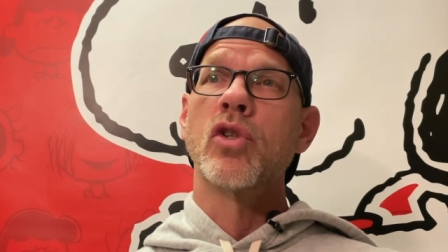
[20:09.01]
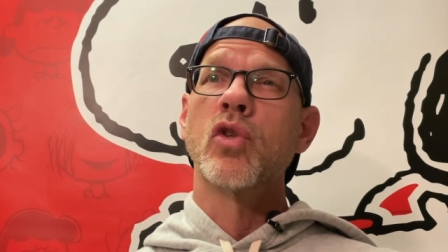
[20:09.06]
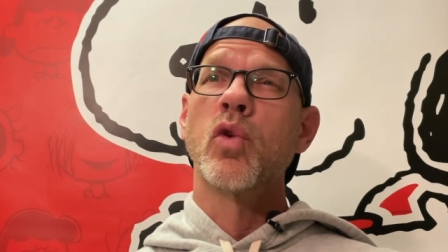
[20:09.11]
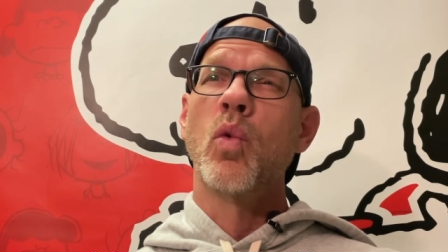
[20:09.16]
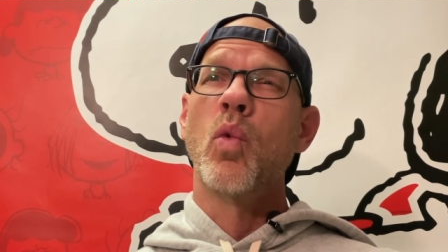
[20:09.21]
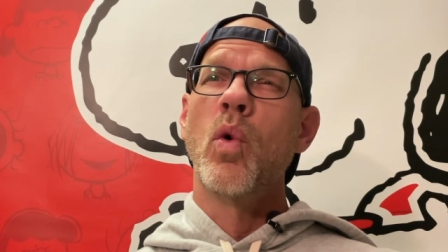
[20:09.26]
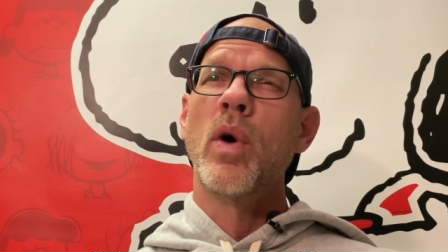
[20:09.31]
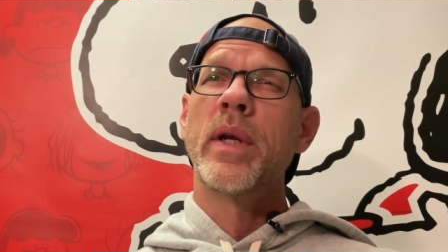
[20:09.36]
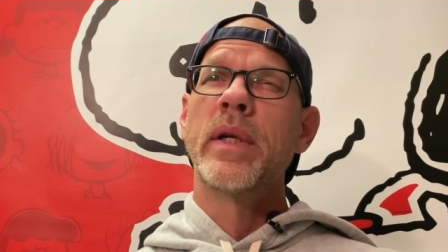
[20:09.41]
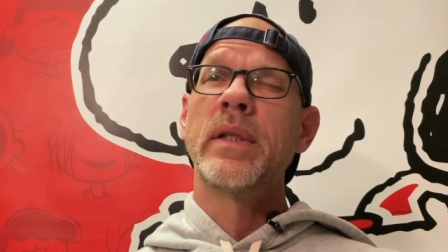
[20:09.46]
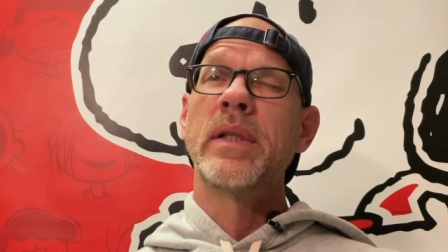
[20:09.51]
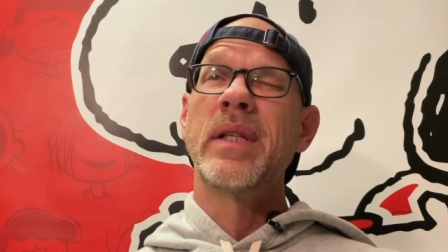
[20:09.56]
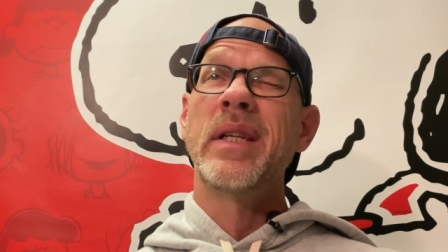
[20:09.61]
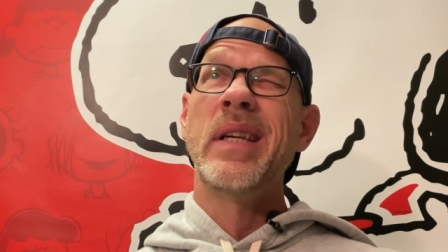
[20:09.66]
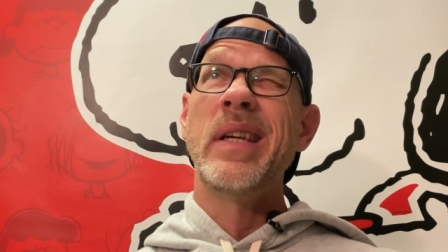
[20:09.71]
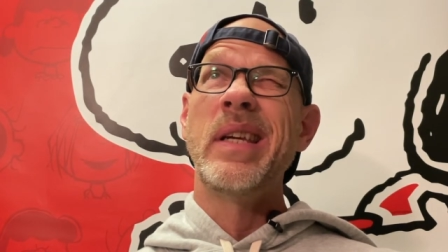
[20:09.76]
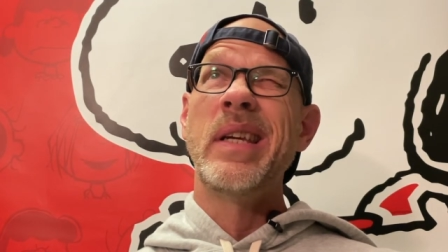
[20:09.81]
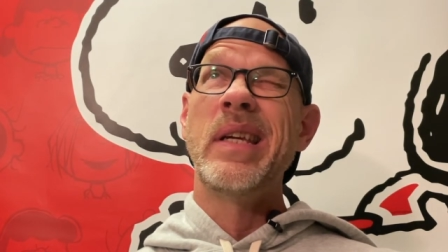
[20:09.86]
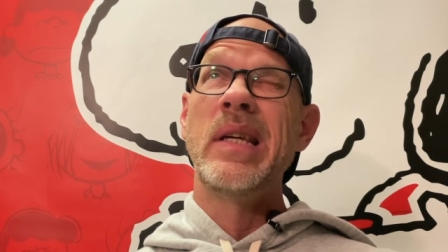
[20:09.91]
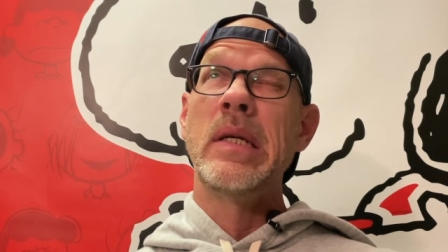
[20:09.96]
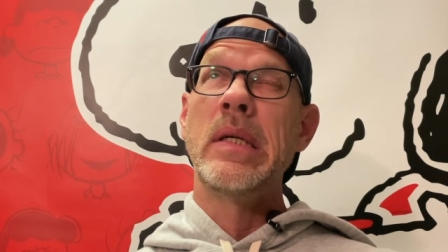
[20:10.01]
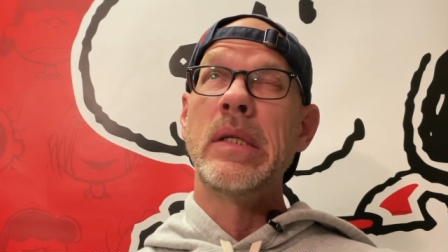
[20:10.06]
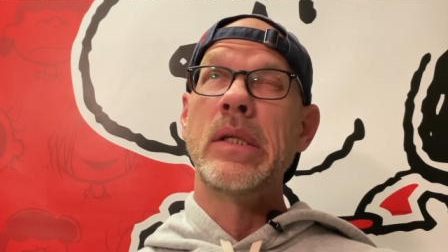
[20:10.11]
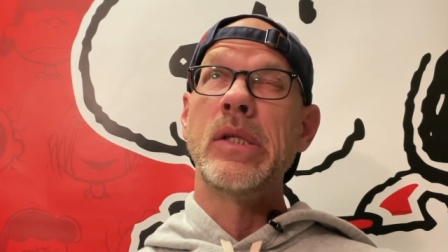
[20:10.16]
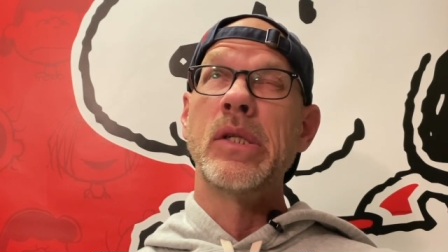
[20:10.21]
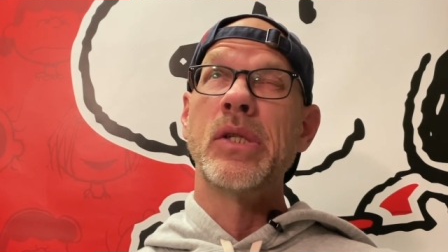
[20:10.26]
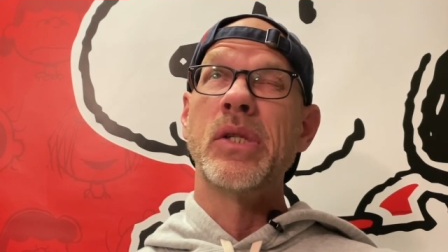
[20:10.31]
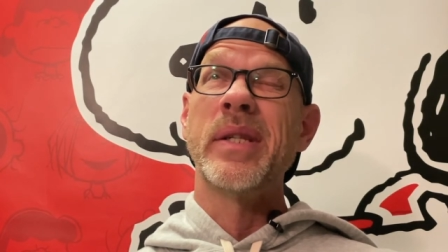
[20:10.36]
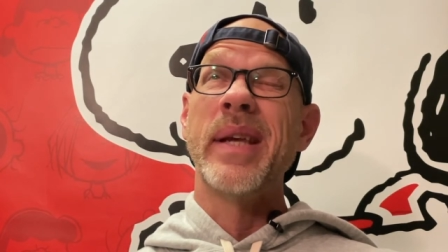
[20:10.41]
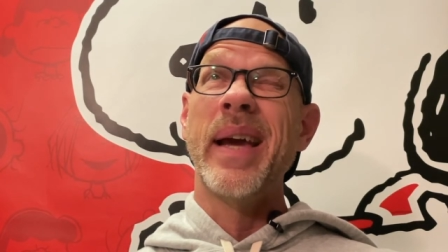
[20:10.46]

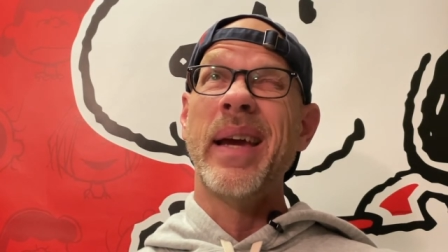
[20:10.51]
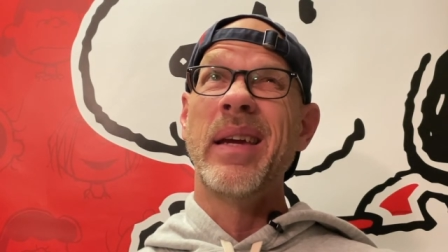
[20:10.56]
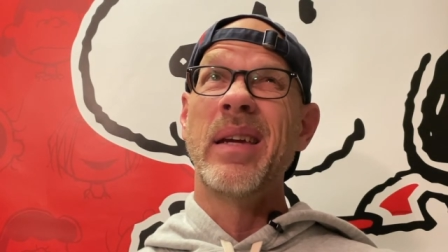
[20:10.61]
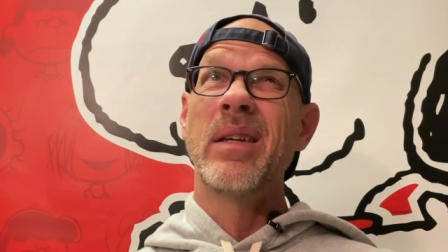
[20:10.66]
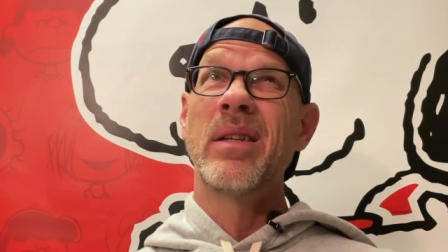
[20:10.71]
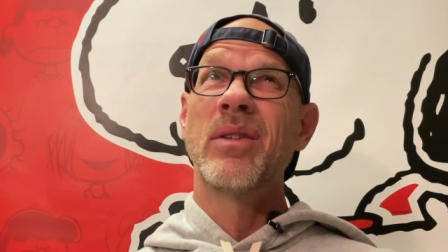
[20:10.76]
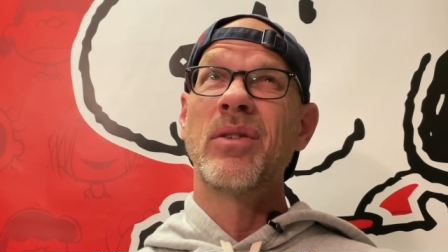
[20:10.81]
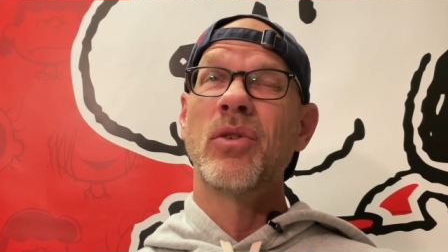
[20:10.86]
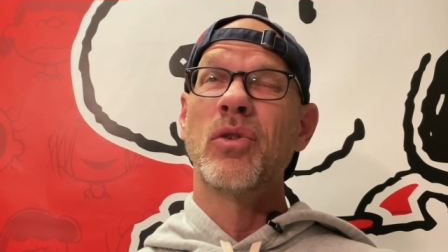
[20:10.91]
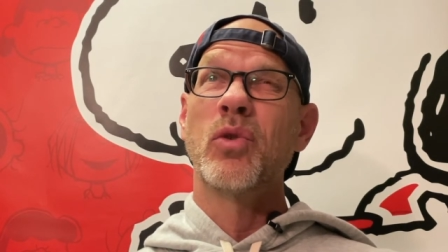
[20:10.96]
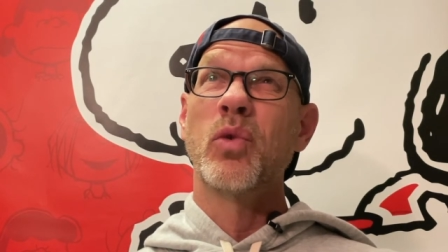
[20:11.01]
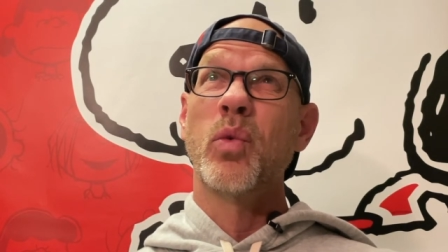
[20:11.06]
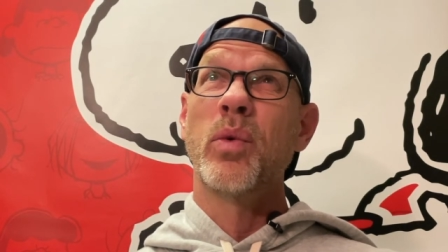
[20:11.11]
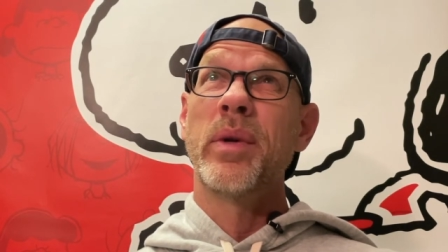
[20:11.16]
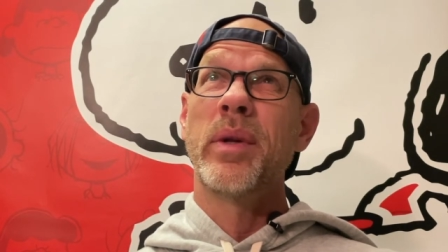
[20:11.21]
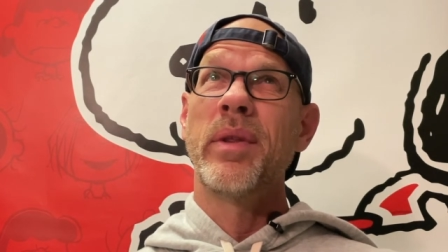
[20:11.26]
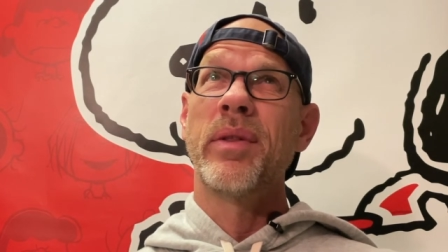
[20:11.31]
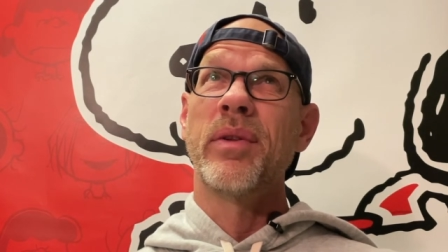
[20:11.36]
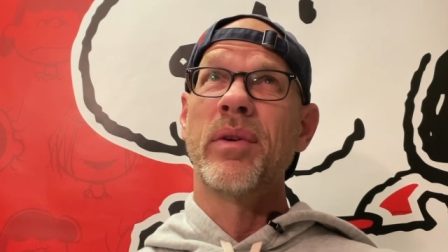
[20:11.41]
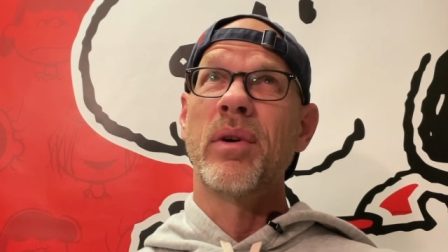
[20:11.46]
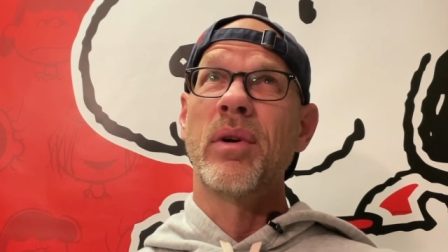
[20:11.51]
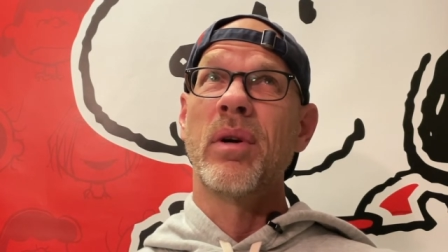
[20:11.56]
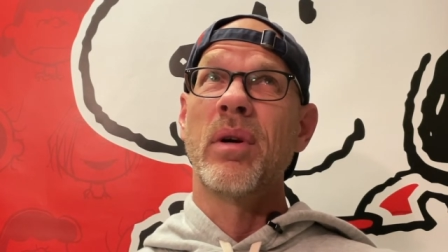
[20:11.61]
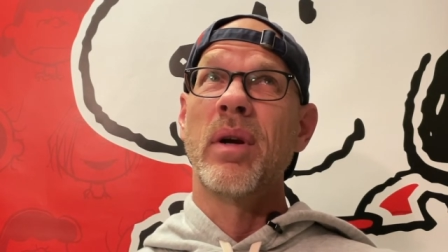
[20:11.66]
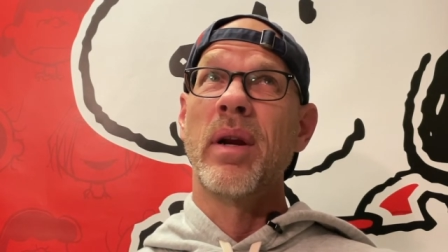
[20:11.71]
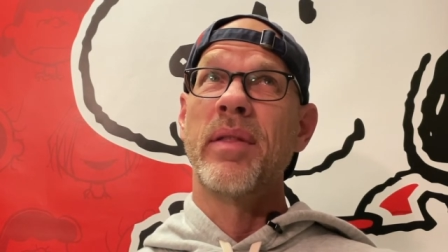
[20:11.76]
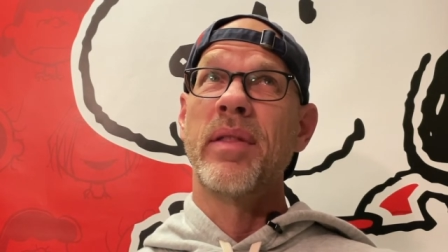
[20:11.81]
22nd or 23rd.